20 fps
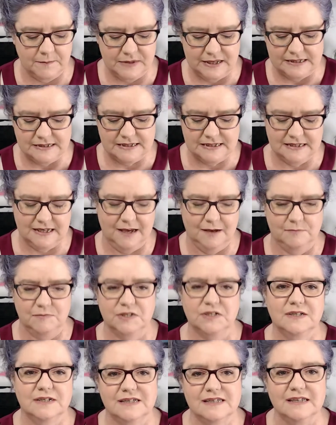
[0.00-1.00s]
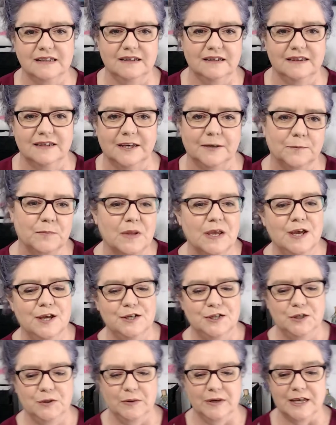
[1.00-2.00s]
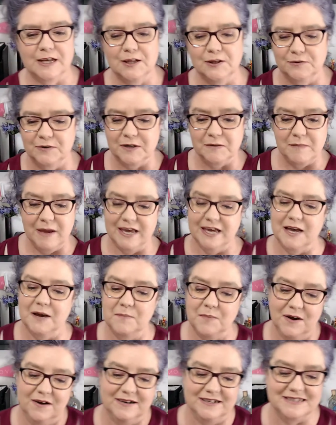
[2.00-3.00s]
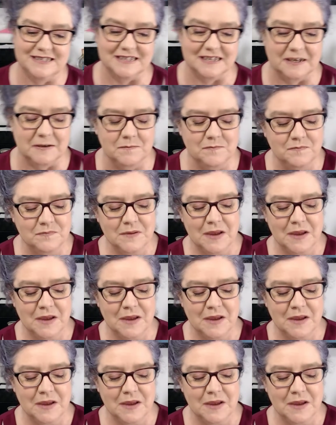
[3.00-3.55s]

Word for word: That's um, just a silly thing to include in makeup, honestly.